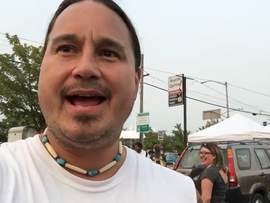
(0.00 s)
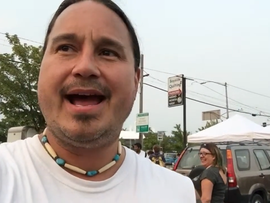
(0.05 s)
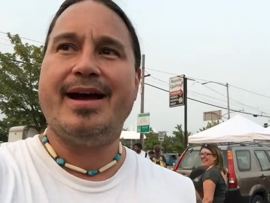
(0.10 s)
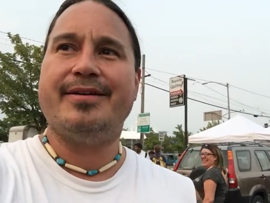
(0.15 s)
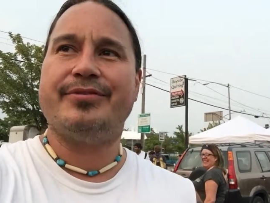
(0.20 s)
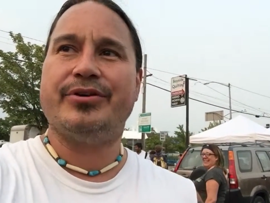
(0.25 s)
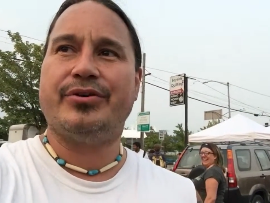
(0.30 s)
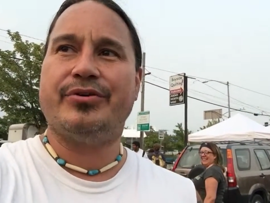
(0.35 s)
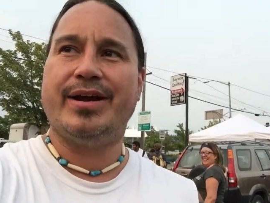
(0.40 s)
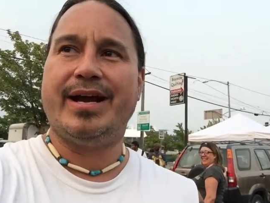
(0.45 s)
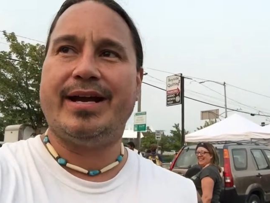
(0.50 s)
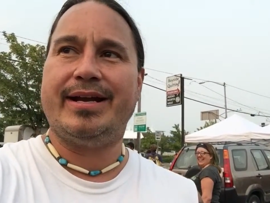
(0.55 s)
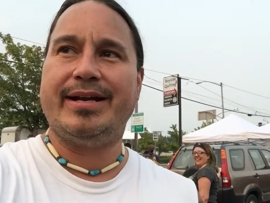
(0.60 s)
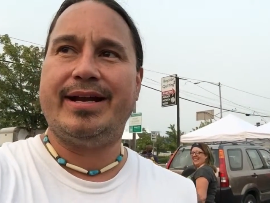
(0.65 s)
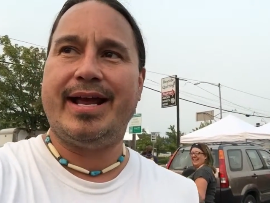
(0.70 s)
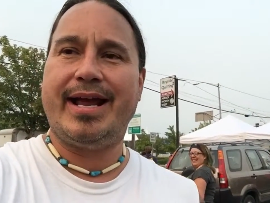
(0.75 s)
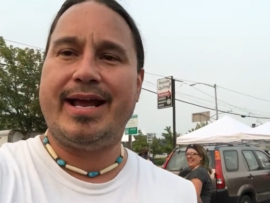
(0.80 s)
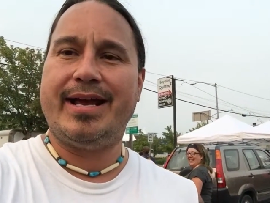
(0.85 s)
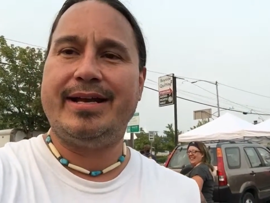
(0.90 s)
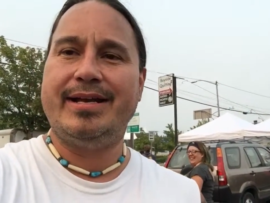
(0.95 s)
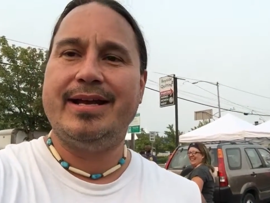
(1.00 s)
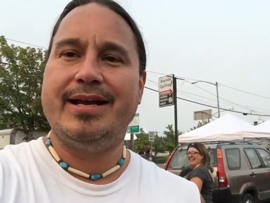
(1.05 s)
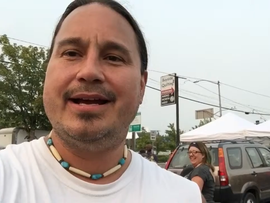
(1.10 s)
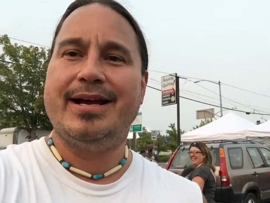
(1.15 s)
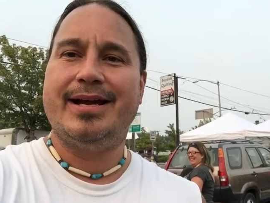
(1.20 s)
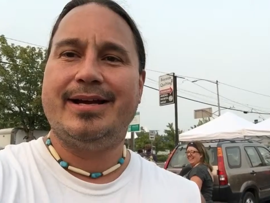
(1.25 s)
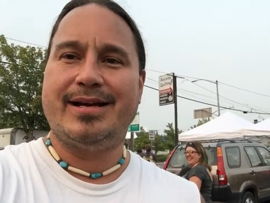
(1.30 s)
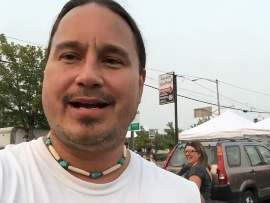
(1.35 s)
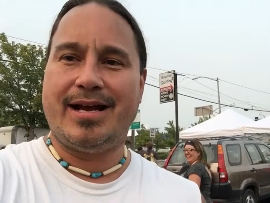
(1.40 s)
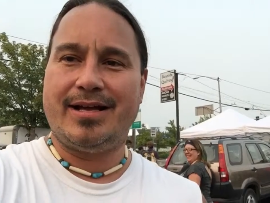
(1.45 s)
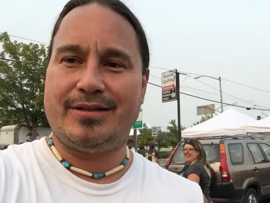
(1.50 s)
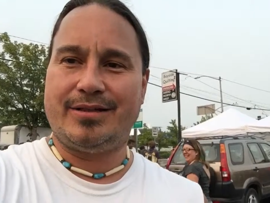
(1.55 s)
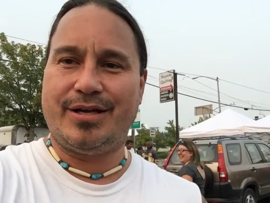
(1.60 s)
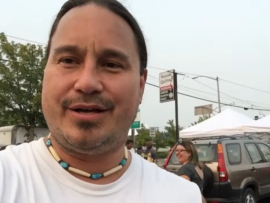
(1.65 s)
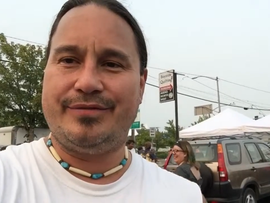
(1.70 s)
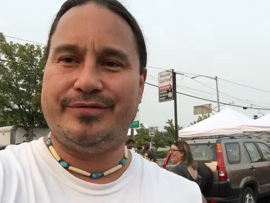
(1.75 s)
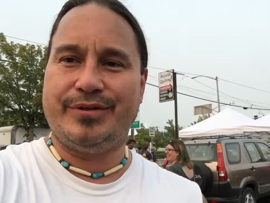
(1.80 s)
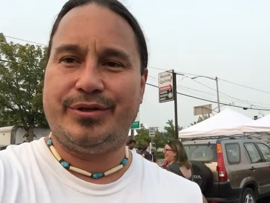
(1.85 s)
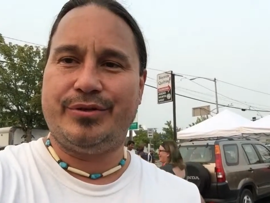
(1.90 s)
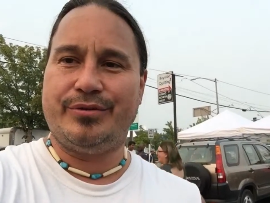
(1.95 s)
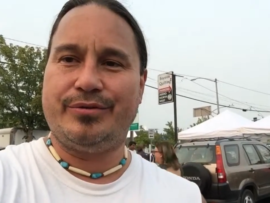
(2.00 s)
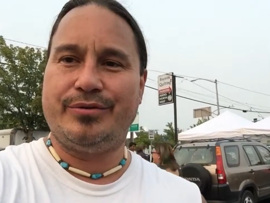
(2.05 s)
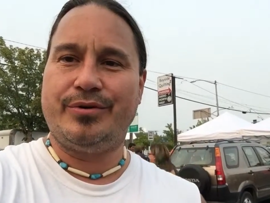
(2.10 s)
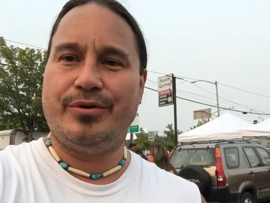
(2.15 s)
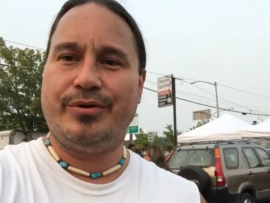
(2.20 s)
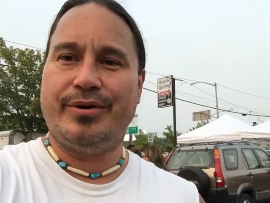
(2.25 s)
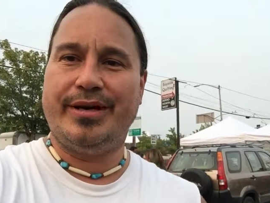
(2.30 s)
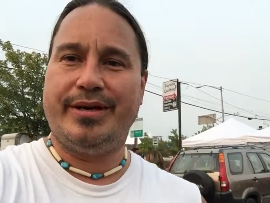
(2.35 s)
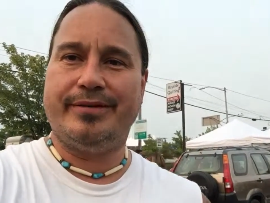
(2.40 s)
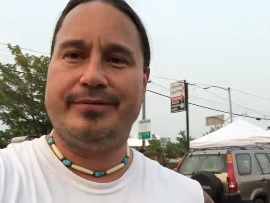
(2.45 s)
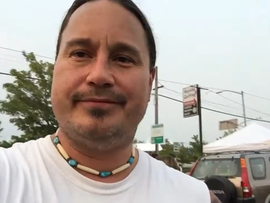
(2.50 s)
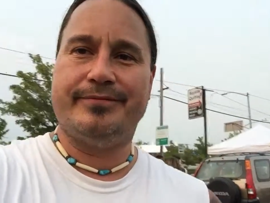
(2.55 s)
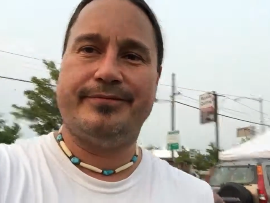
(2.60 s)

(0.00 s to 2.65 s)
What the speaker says: Have a great day, and I love you. Hoyt.